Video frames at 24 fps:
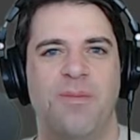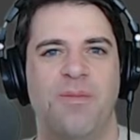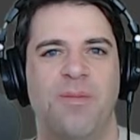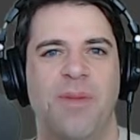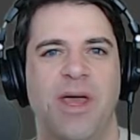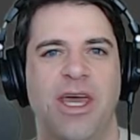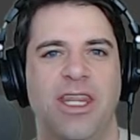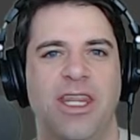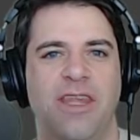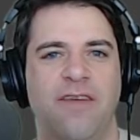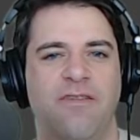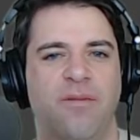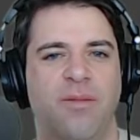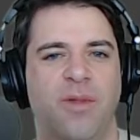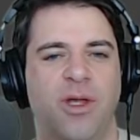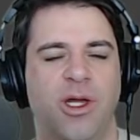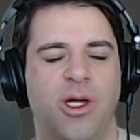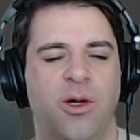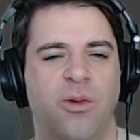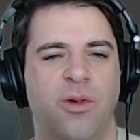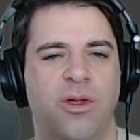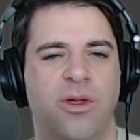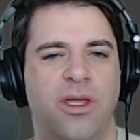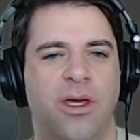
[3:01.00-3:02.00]
mainly
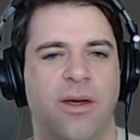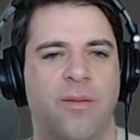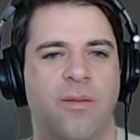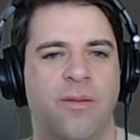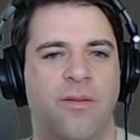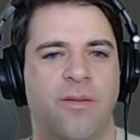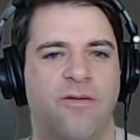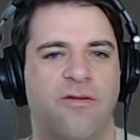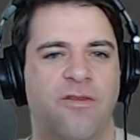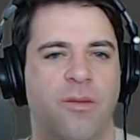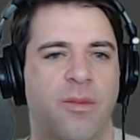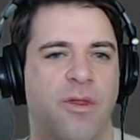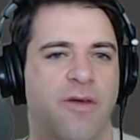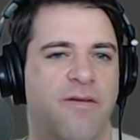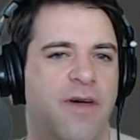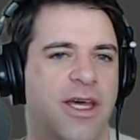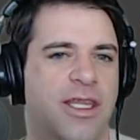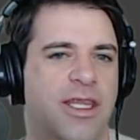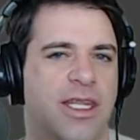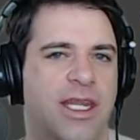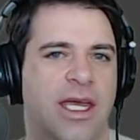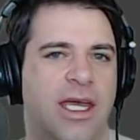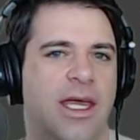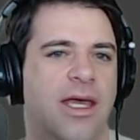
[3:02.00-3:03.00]
familiar with them from the fact
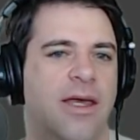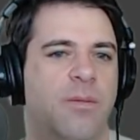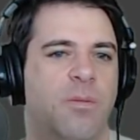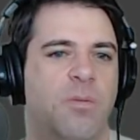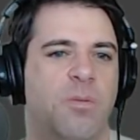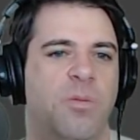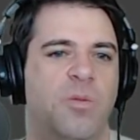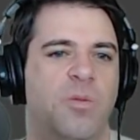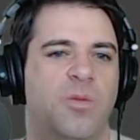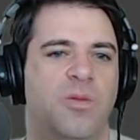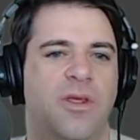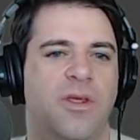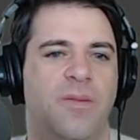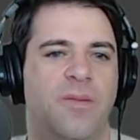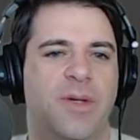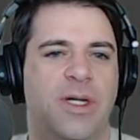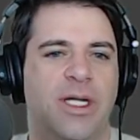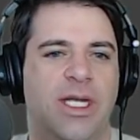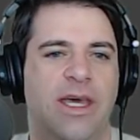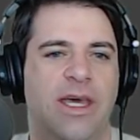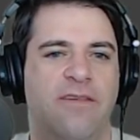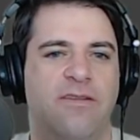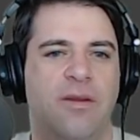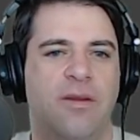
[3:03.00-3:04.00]
that I
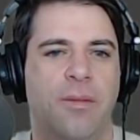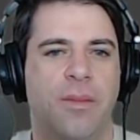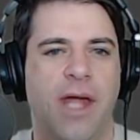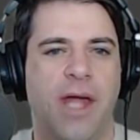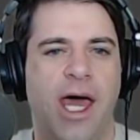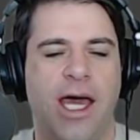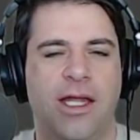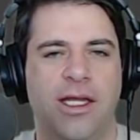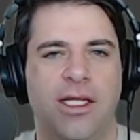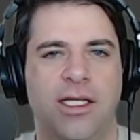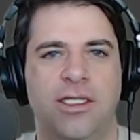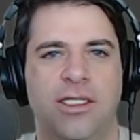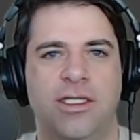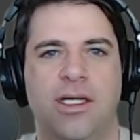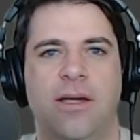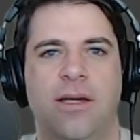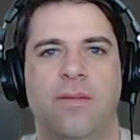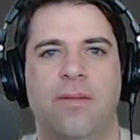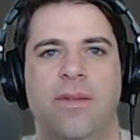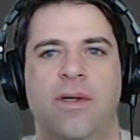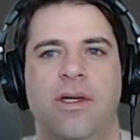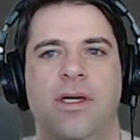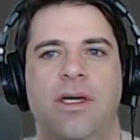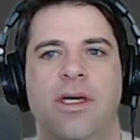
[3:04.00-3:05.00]
typically have to blacklist
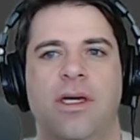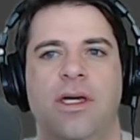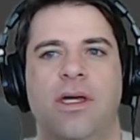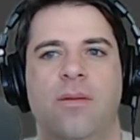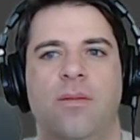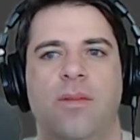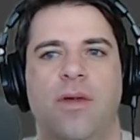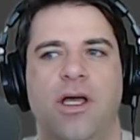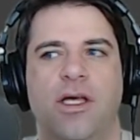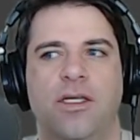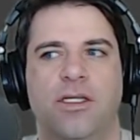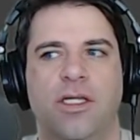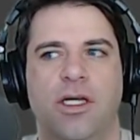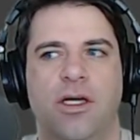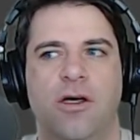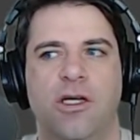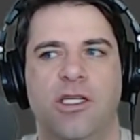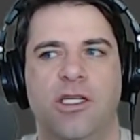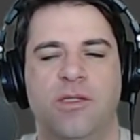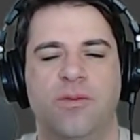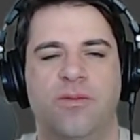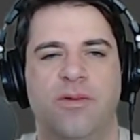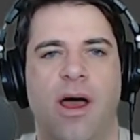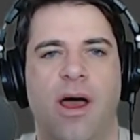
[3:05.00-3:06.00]
them because they
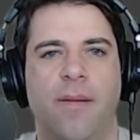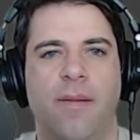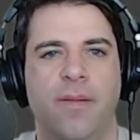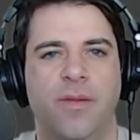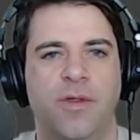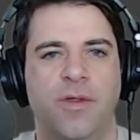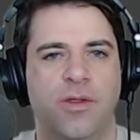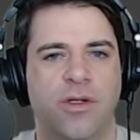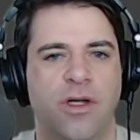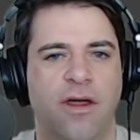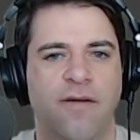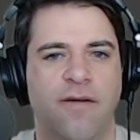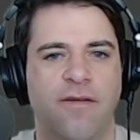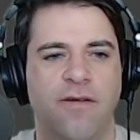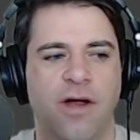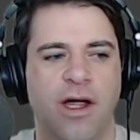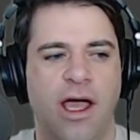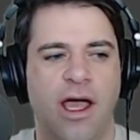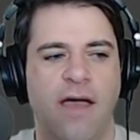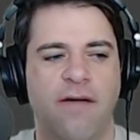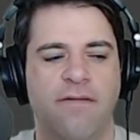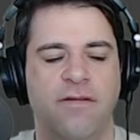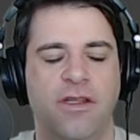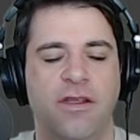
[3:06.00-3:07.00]
cause problems whenever I
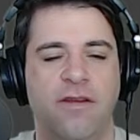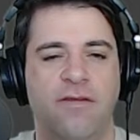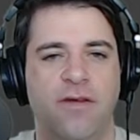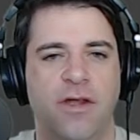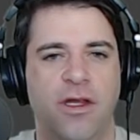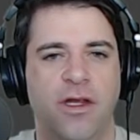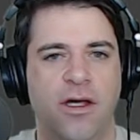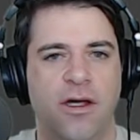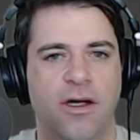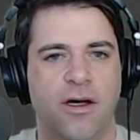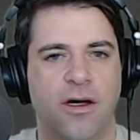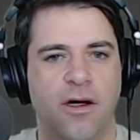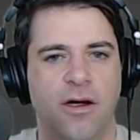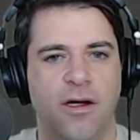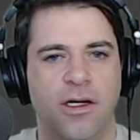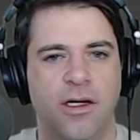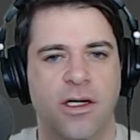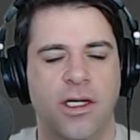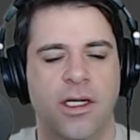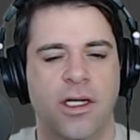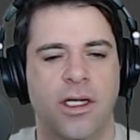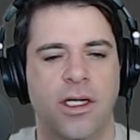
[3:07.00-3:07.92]
have an NVIDIA card.